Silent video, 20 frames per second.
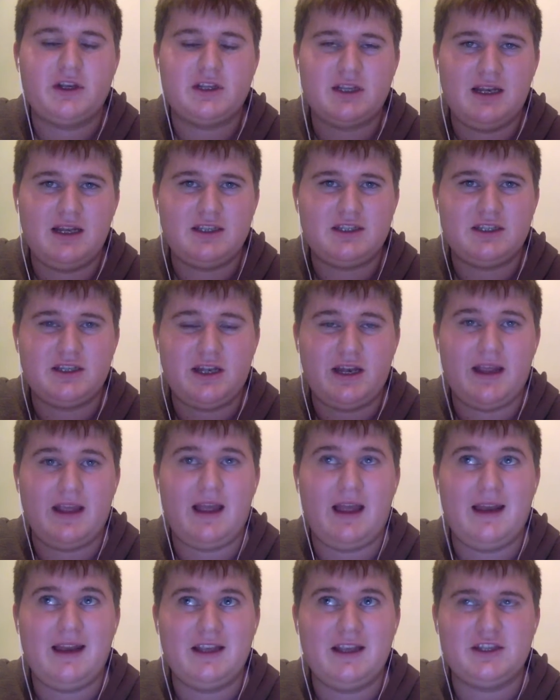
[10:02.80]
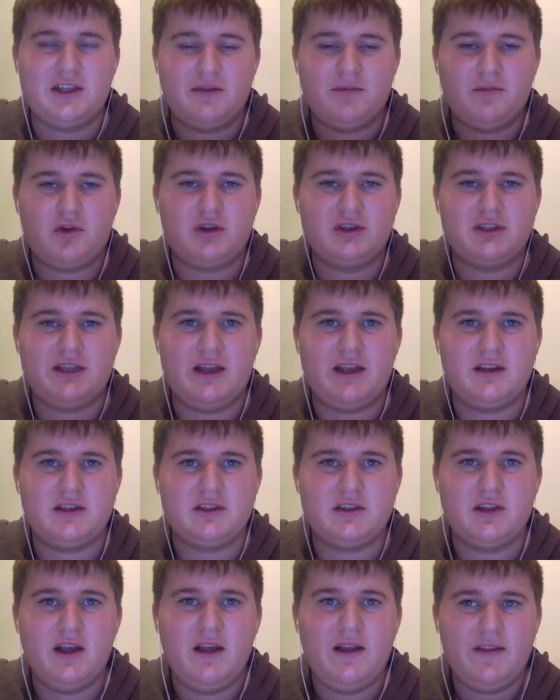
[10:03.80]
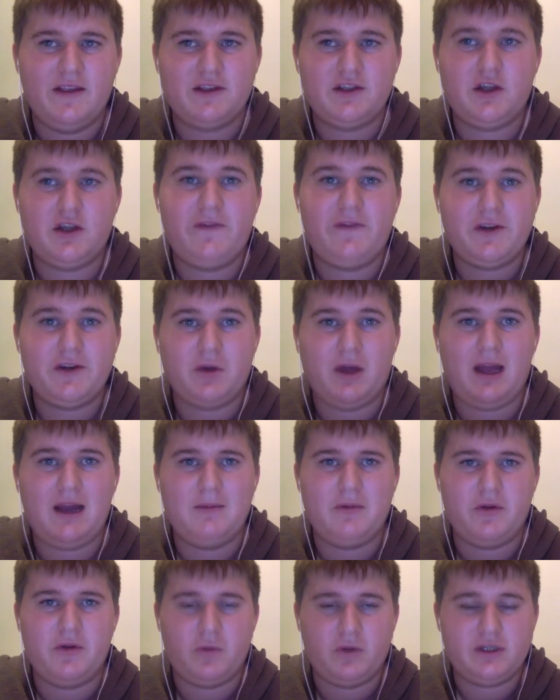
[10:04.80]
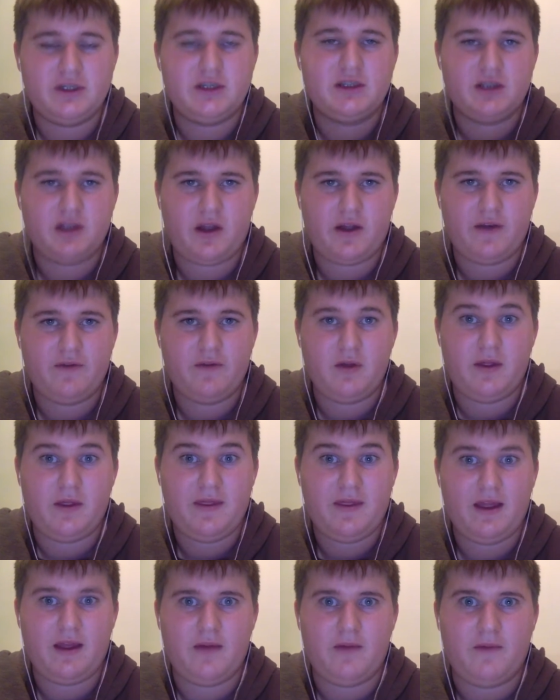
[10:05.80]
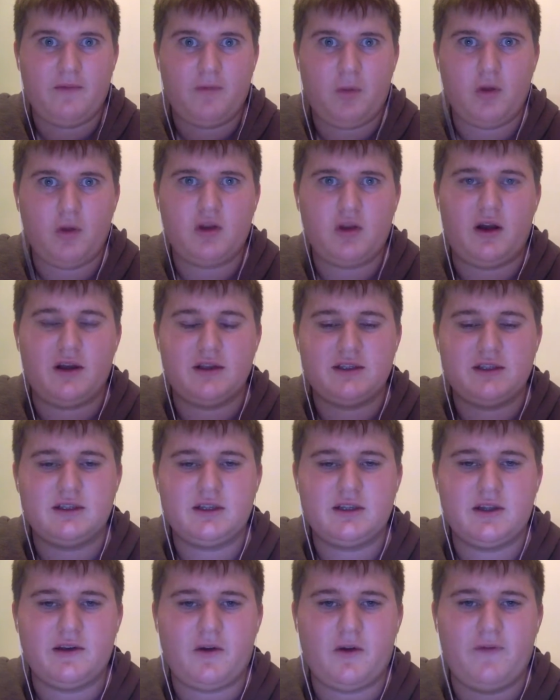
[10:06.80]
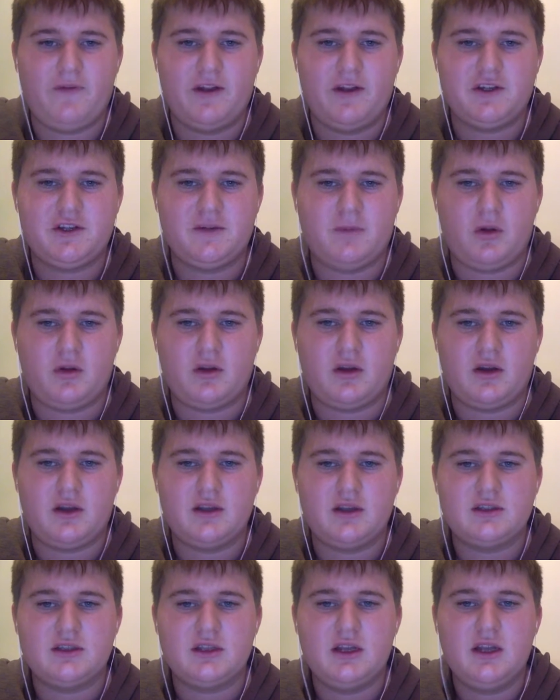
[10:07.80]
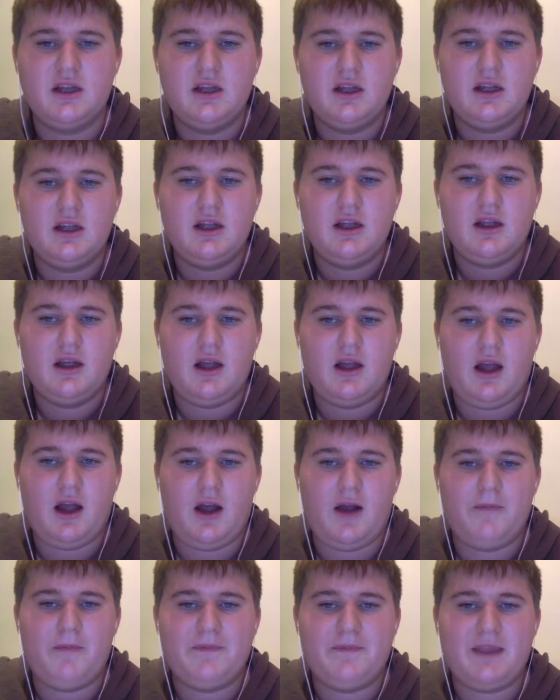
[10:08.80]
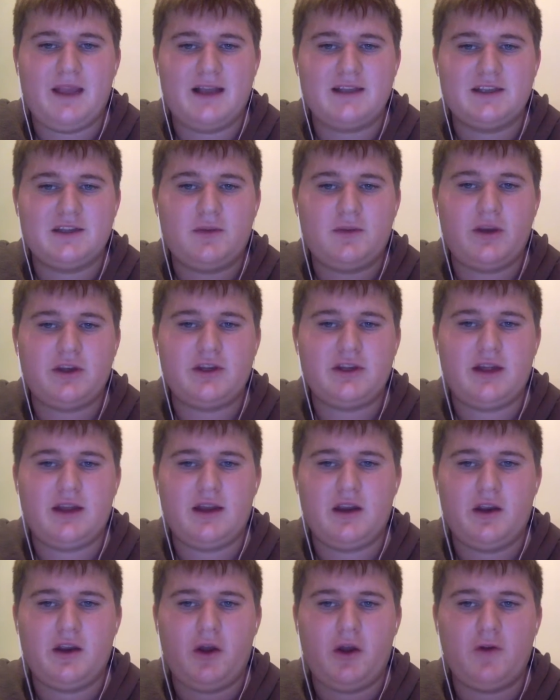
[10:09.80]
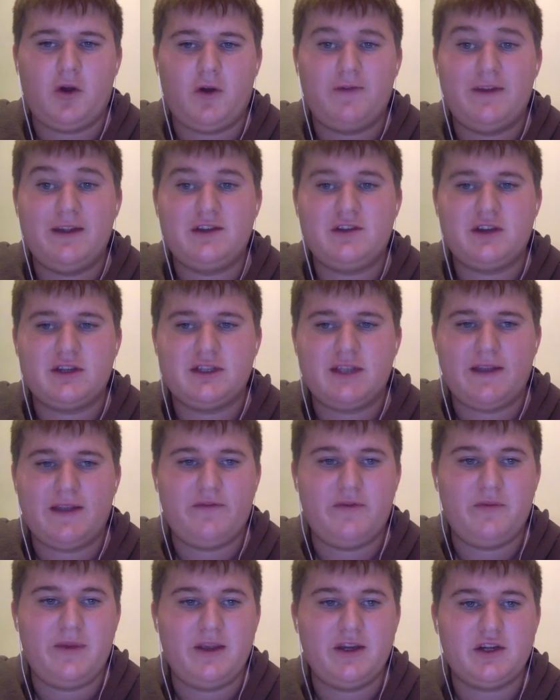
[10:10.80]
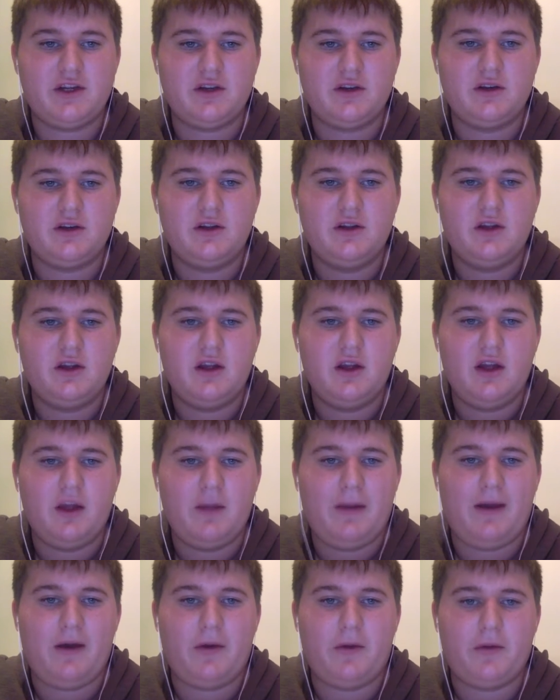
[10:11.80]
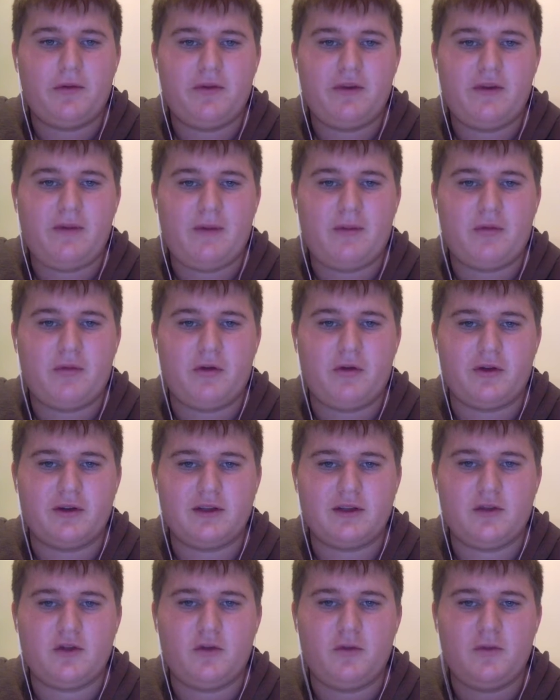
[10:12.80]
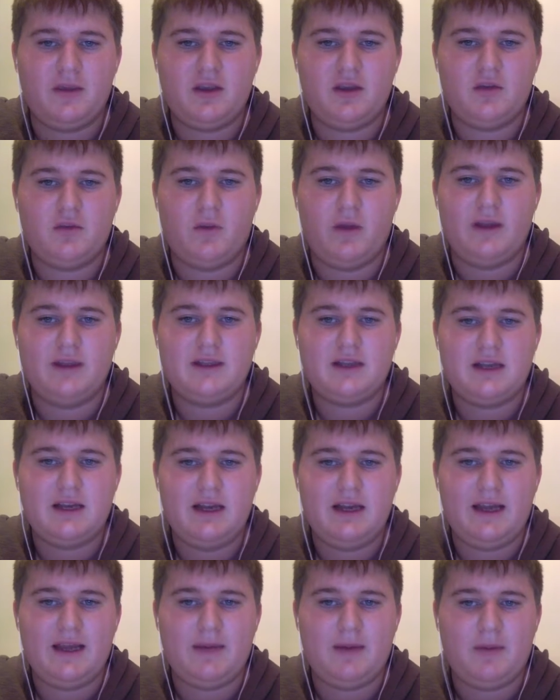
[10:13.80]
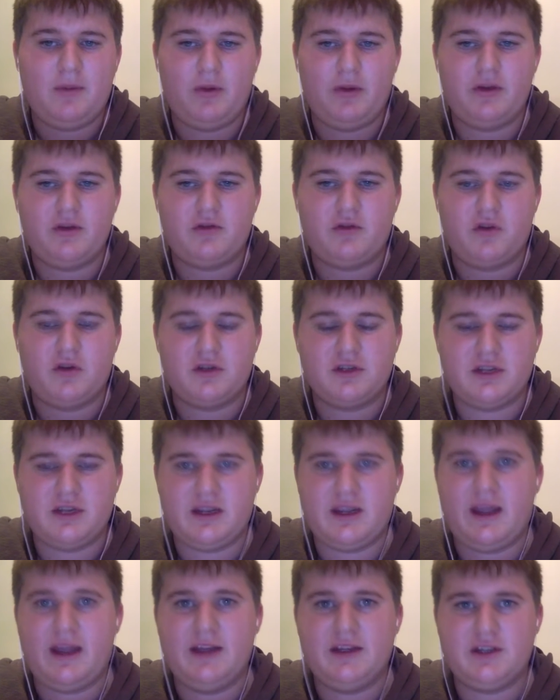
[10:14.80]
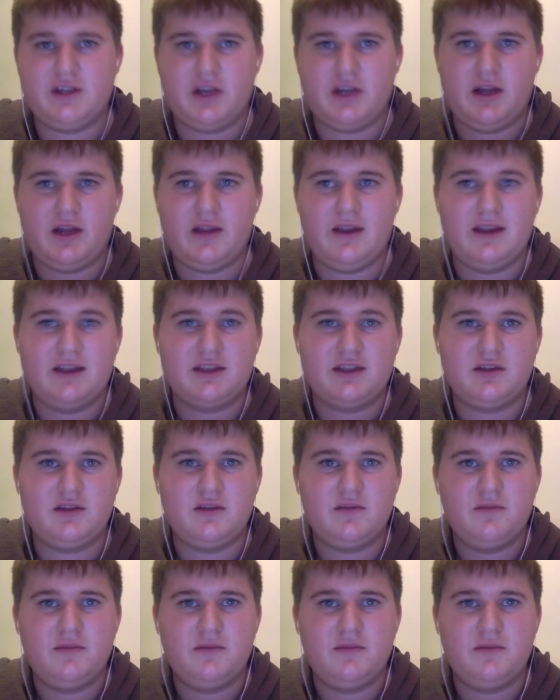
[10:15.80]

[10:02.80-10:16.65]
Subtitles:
and listen because there's no visual element, which is a kind of a thing of podcast. It's kind of conventional podcast. As this question had a lot of interesting information about all three of my products, I thought it would be a good way to clearly get my point across and engage the listener.